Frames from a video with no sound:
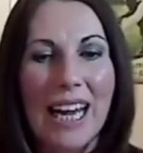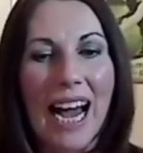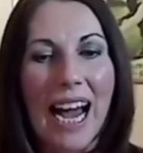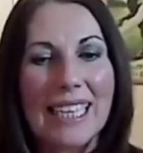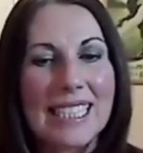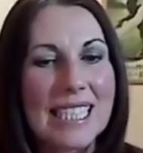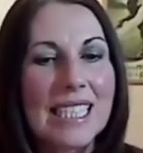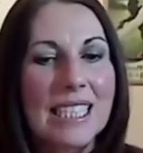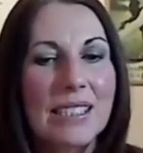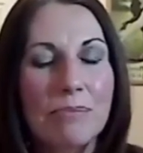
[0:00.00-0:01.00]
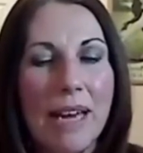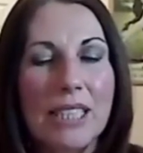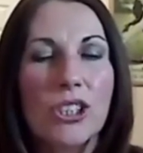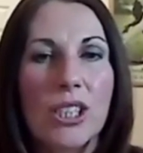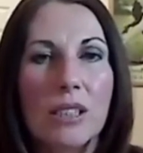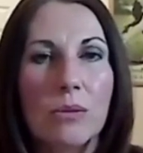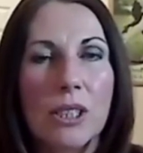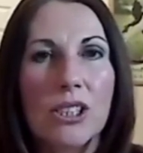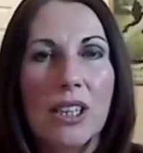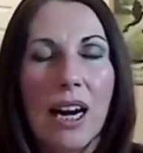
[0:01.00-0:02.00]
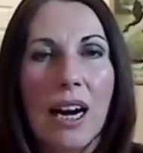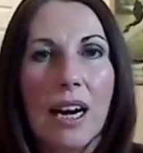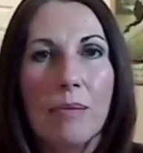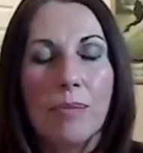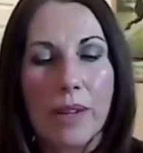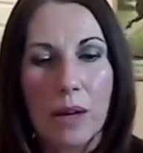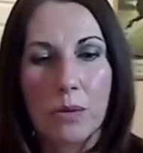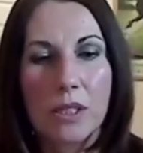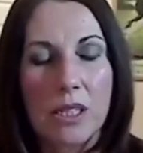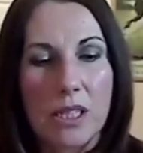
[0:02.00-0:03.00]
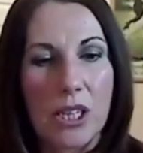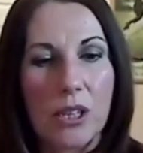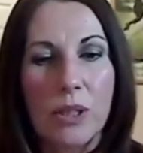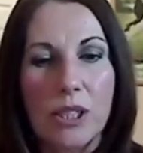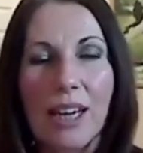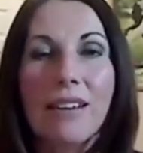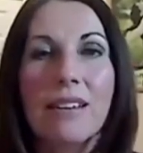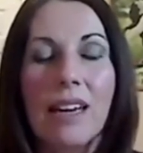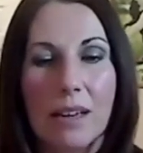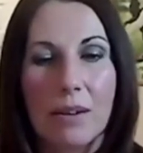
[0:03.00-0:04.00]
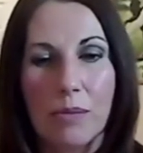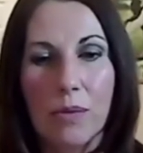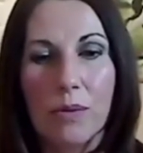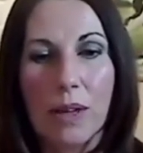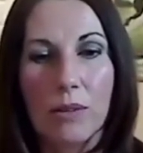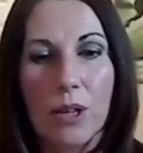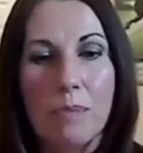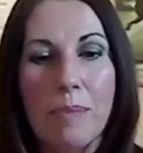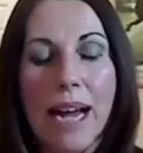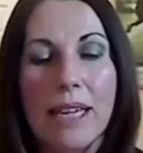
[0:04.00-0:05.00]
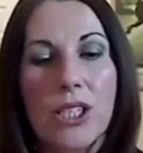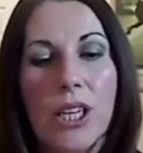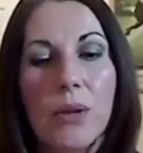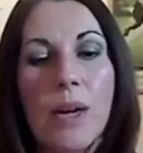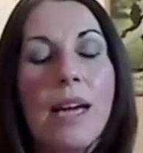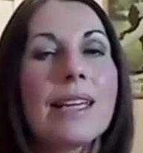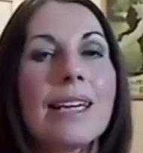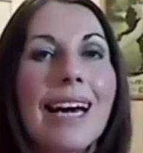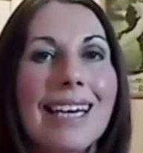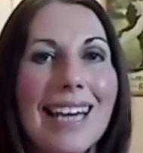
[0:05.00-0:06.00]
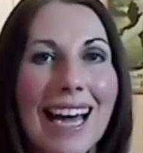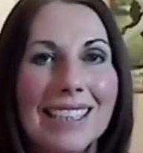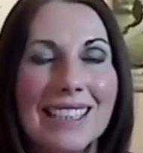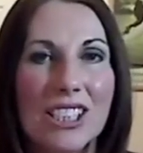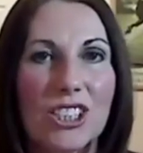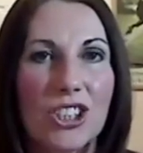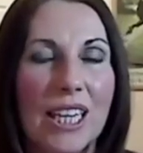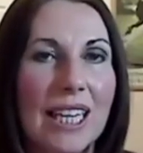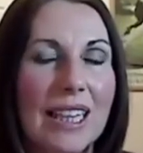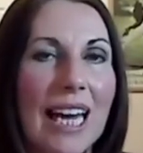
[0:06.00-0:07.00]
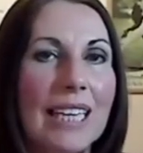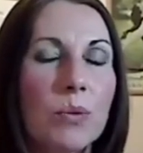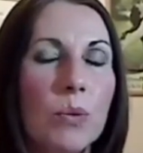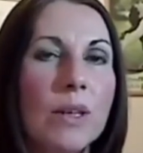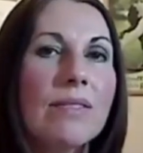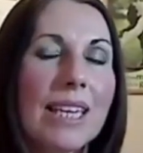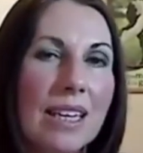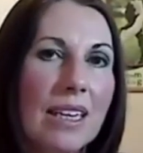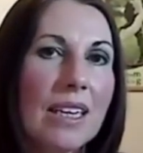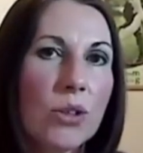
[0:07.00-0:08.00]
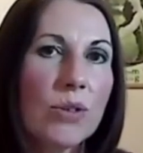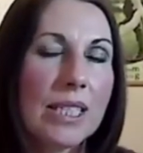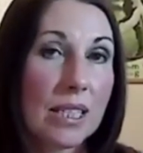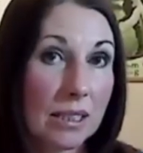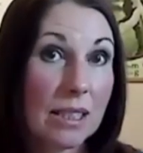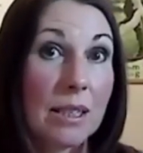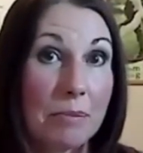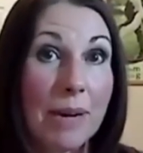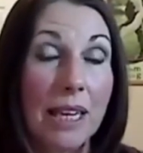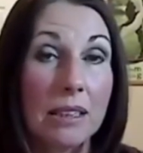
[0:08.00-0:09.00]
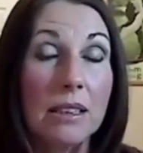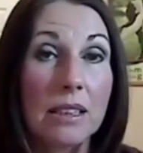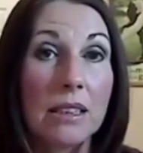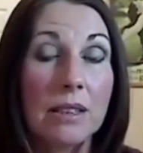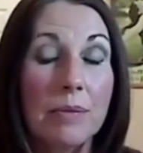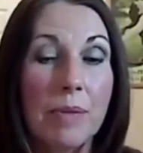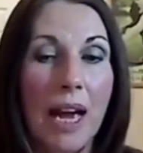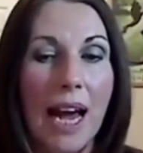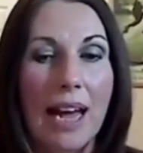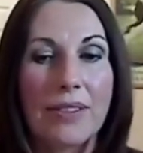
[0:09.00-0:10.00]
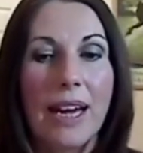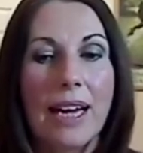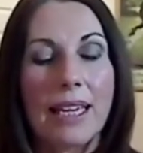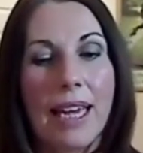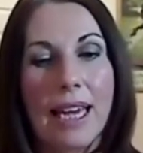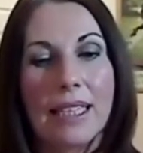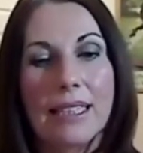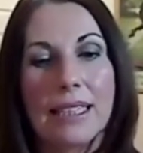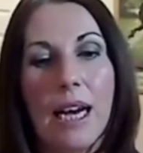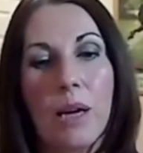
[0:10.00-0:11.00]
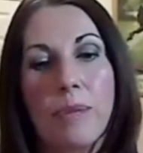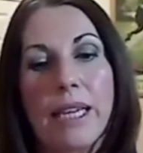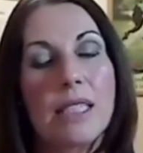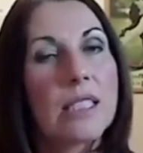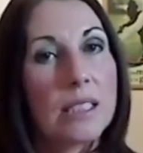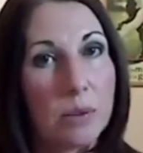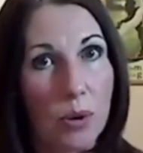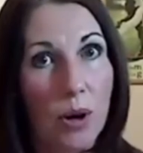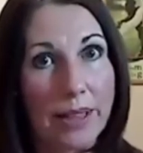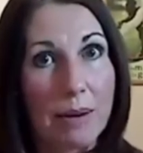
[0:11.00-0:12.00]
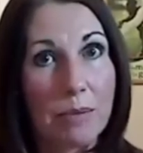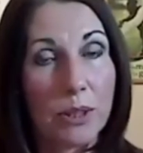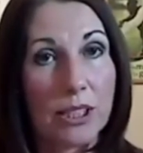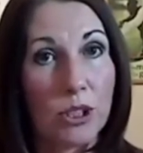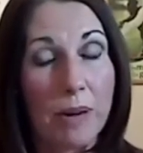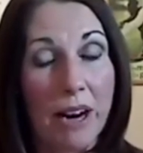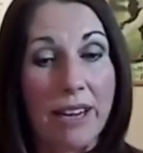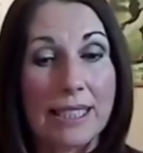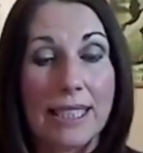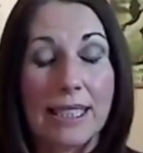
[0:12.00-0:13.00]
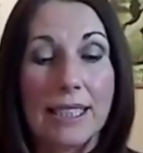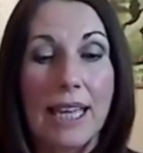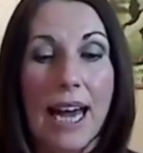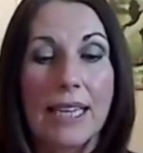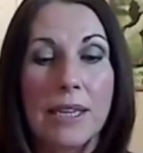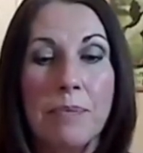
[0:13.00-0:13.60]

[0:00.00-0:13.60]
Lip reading: I didn't mention, which I wanted to, which I'll go back to, the agastache. That's one of the key ingredients in the milk. And that again is helping to support that moisture barrier, as I said.